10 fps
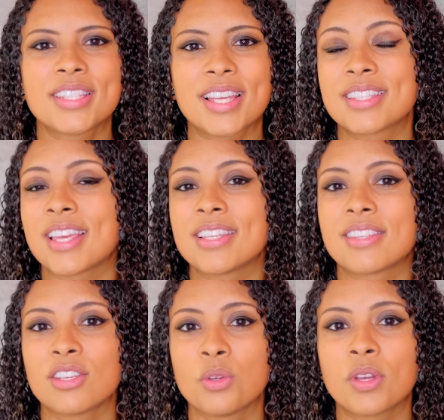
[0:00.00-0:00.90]
that says
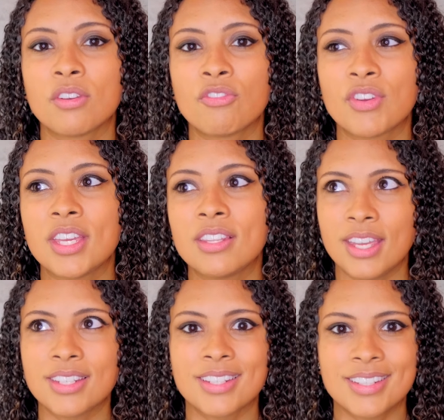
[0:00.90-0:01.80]
that you can feed
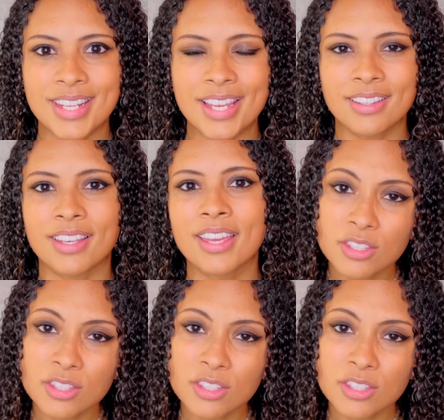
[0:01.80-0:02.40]
it daily.